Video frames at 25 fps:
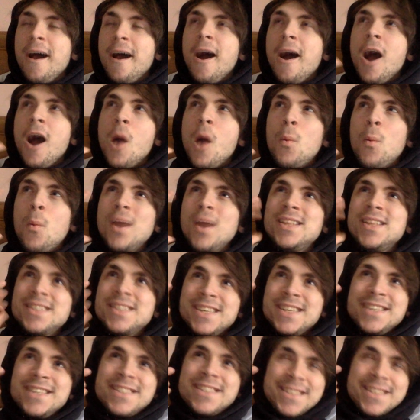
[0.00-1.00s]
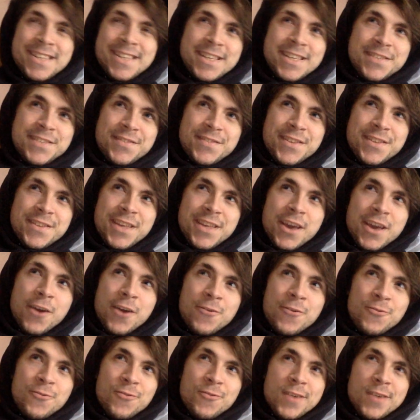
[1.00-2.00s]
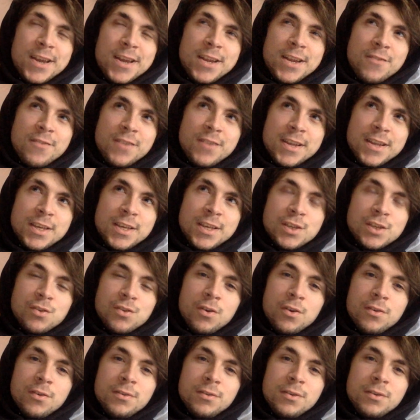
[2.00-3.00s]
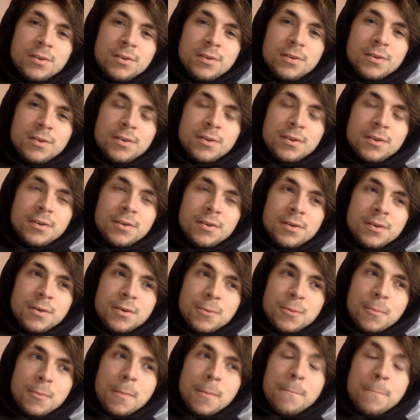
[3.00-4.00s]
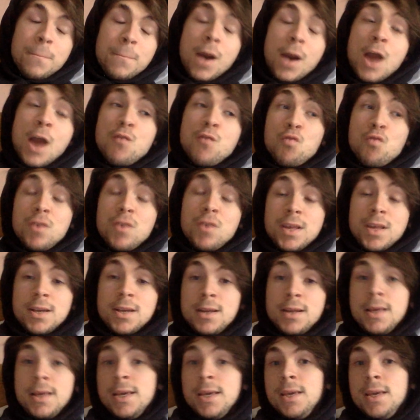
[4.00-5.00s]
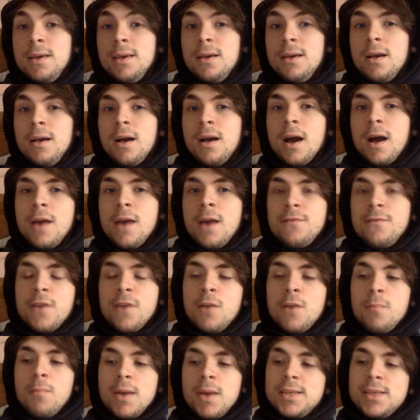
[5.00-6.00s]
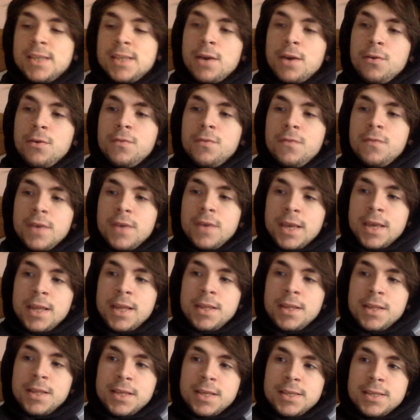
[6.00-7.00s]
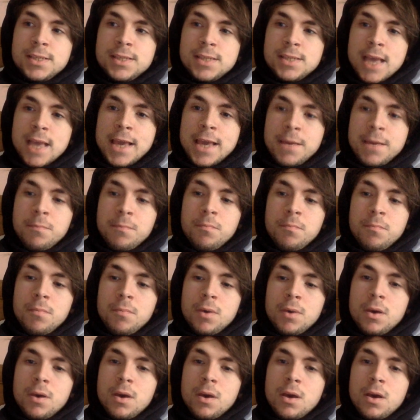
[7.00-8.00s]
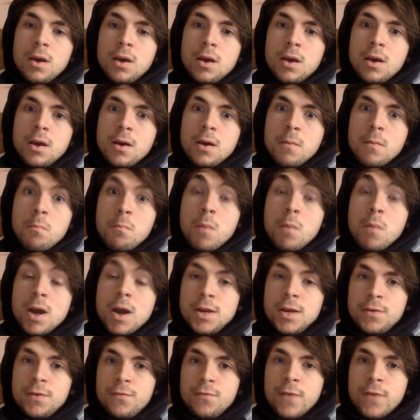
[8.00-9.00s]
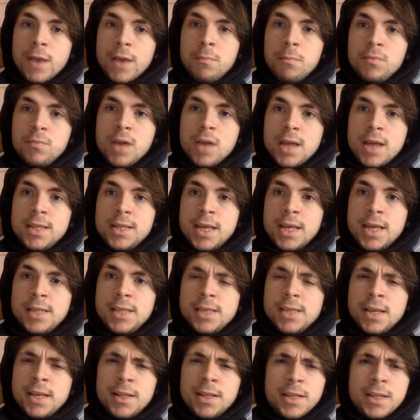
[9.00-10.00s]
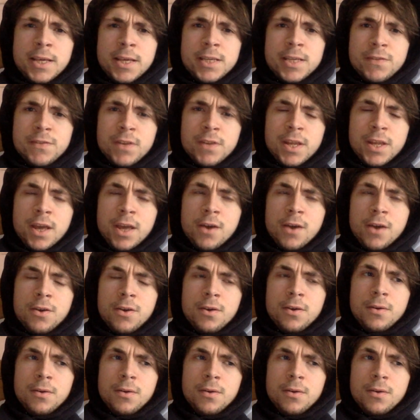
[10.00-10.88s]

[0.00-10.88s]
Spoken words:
I went into this video really, really strong, but ironically, I found myself in the same mind frame that I did in this video.